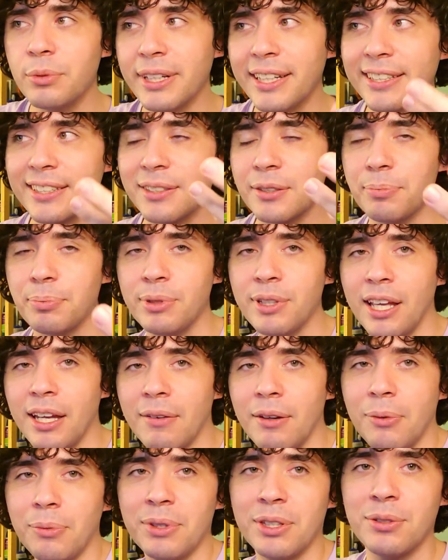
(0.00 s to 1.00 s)
We get to play
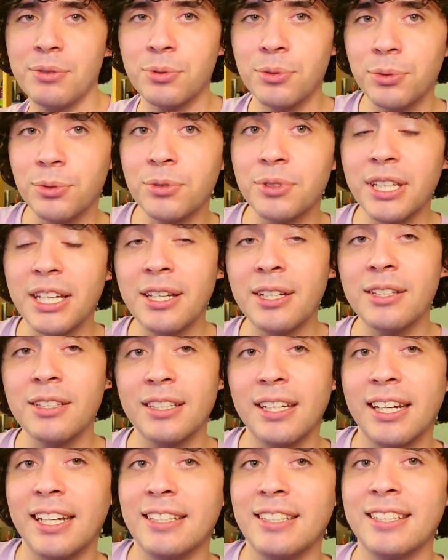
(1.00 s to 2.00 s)
around with these cool things.
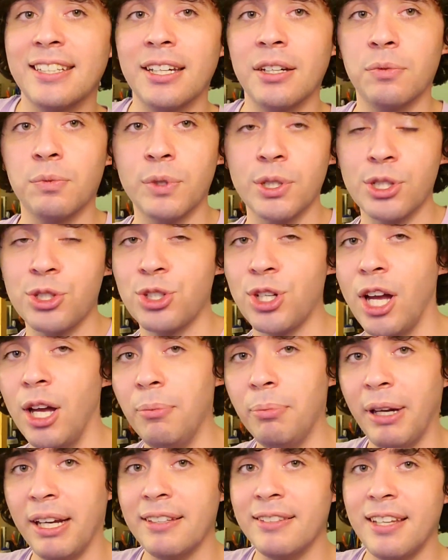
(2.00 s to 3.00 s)
I get to get one
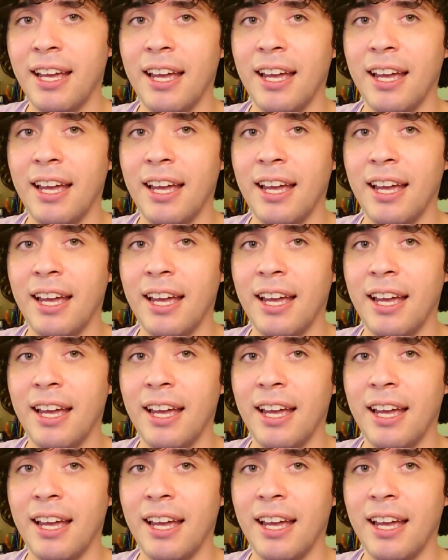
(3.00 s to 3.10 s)
shot by